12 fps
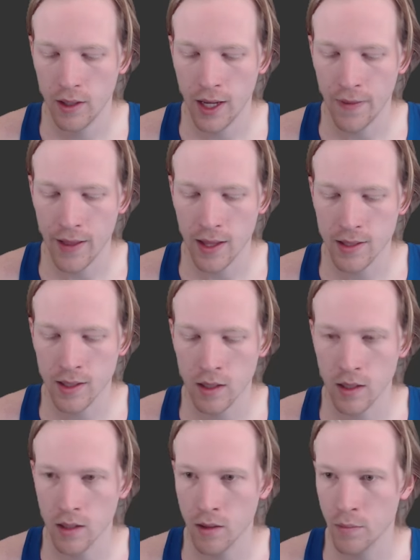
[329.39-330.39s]
And that's going
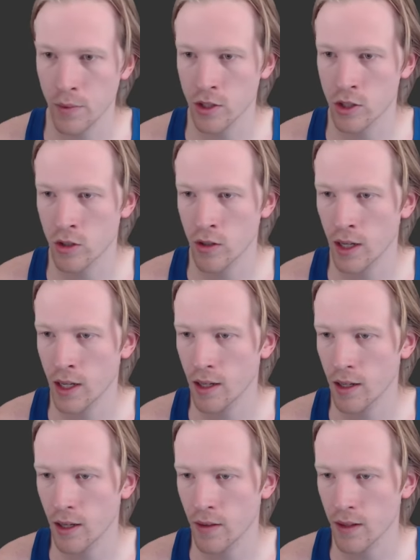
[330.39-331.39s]
to be a string.